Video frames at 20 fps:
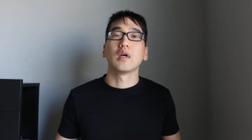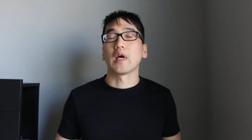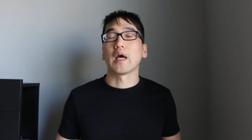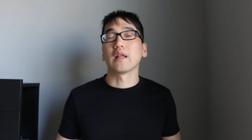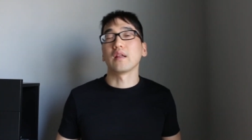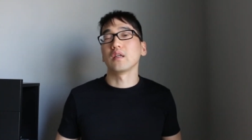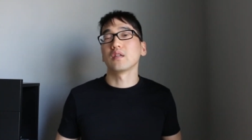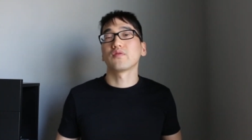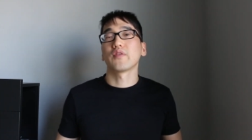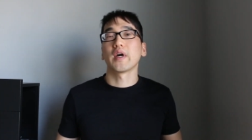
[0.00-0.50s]

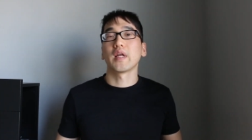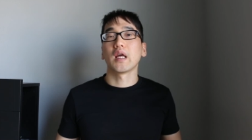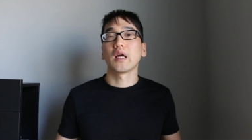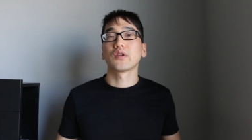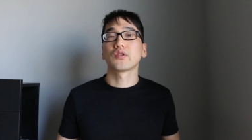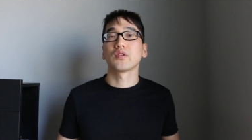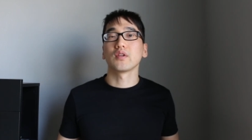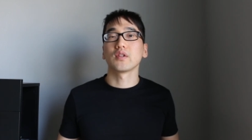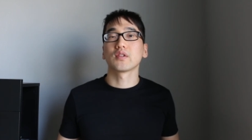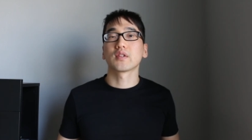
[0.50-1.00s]
at least
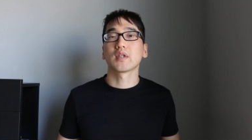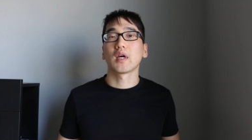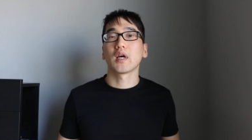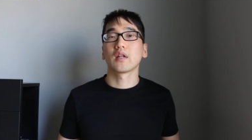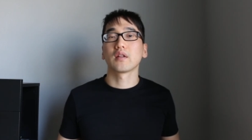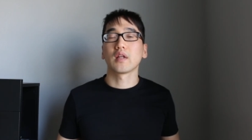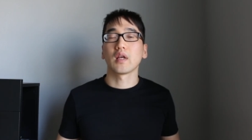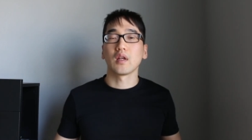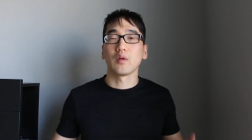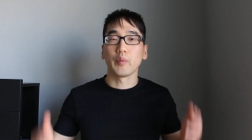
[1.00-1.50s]
financially
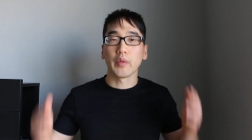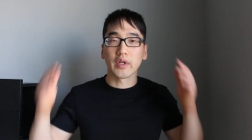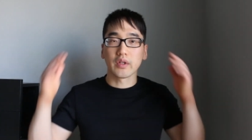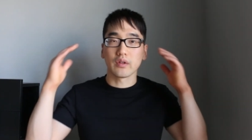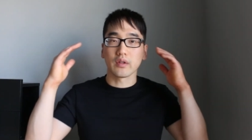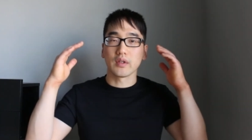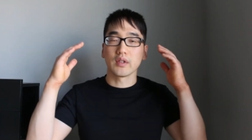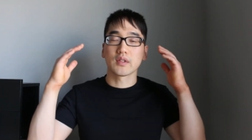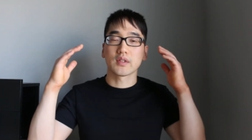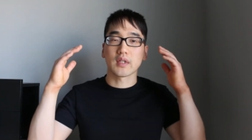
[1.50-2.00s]
set and
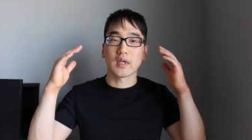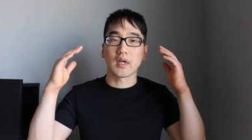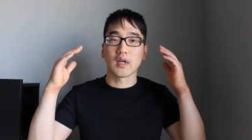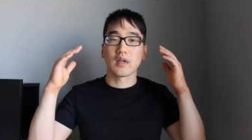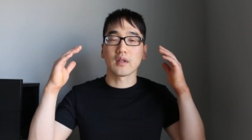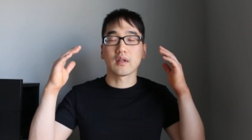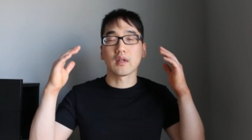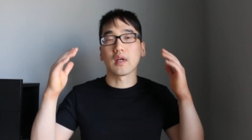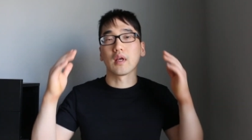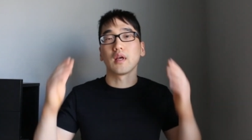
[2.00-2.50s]
mentally
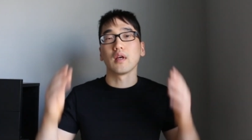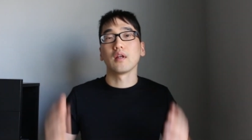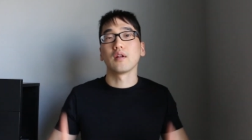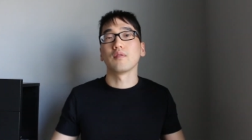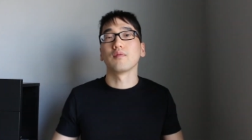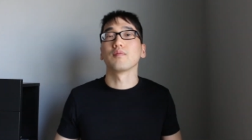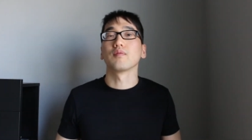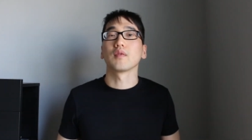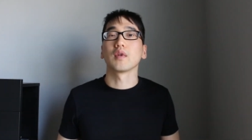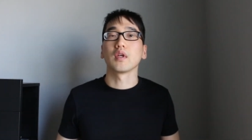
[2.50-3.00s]
set
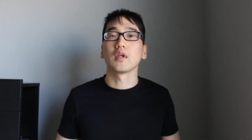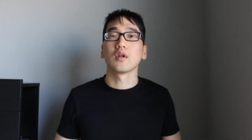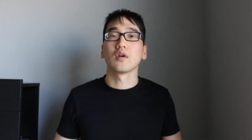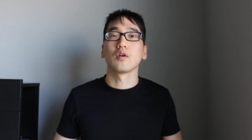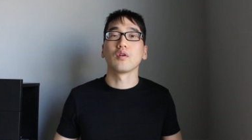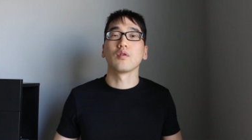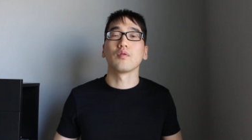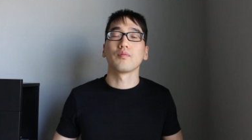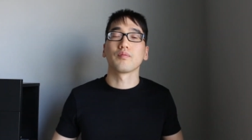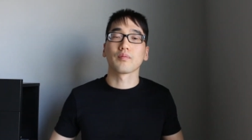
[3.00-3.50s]
and, you
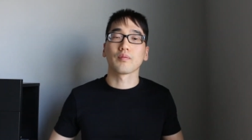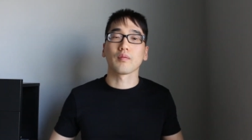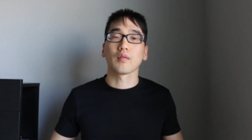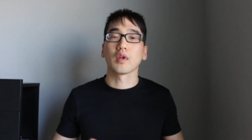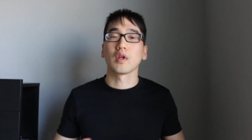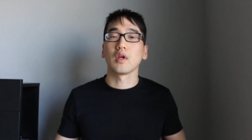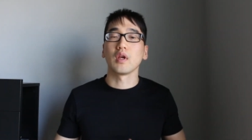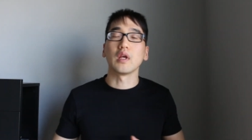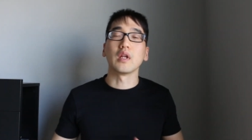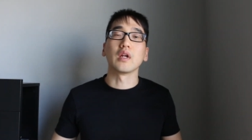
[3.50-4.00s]
know,
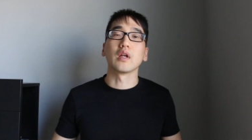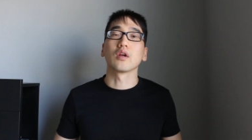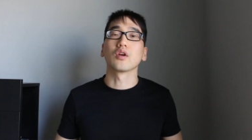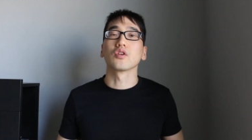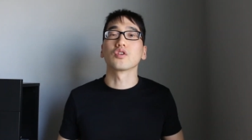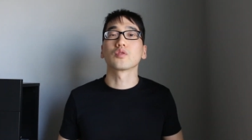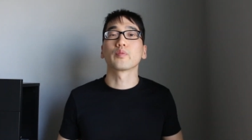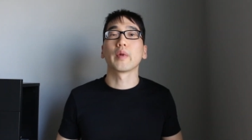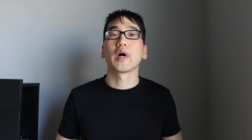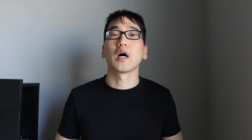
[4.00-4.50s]
in a
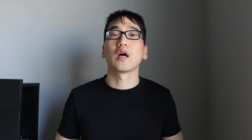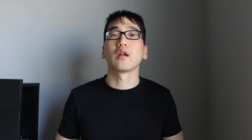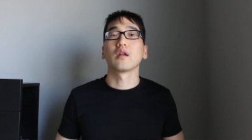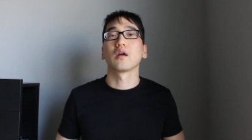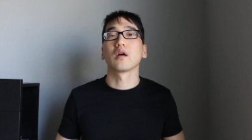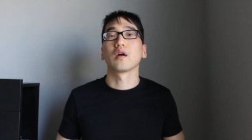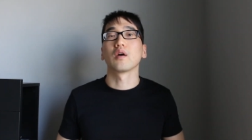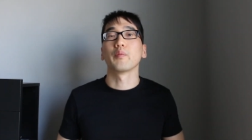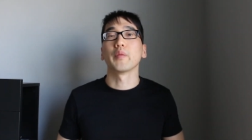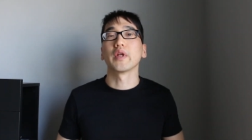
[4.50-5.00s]
good spot
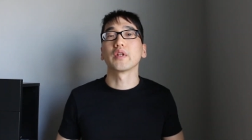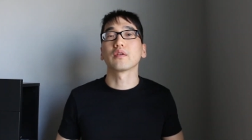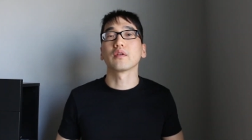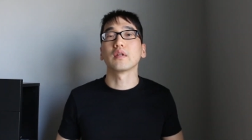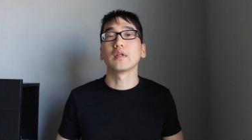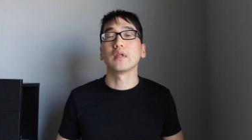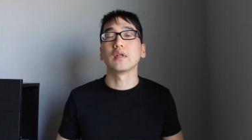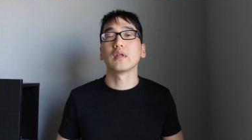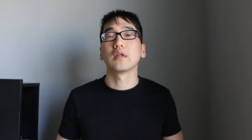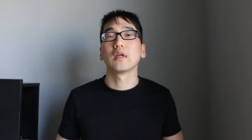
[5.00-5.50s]
uh,
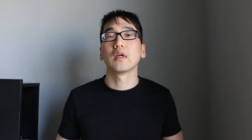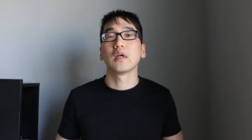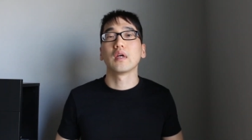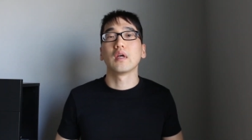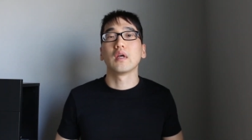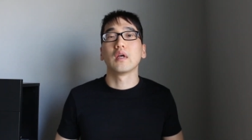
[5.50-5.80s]
mentally